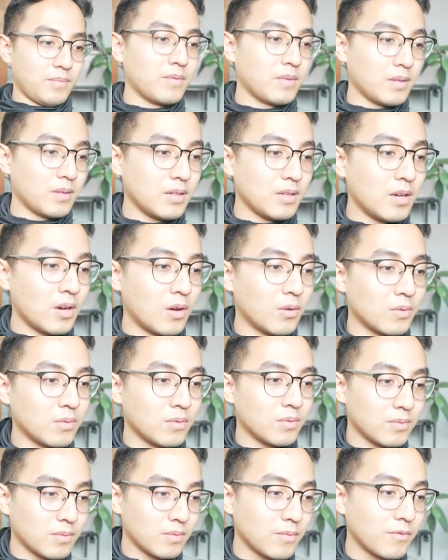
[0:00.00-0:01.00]
you know,
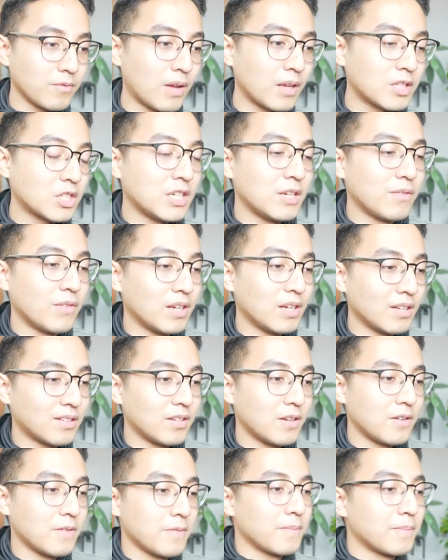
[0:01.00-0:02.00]
achieving this
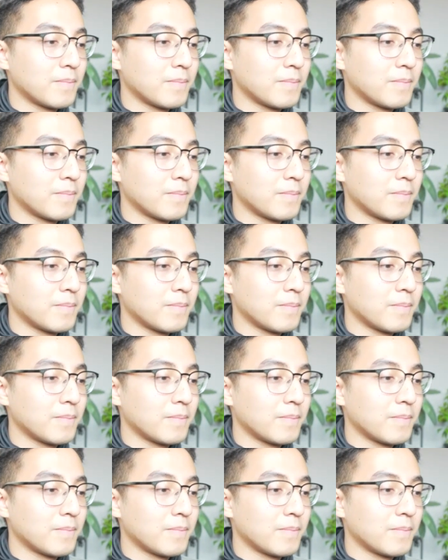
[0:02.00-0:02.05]
year?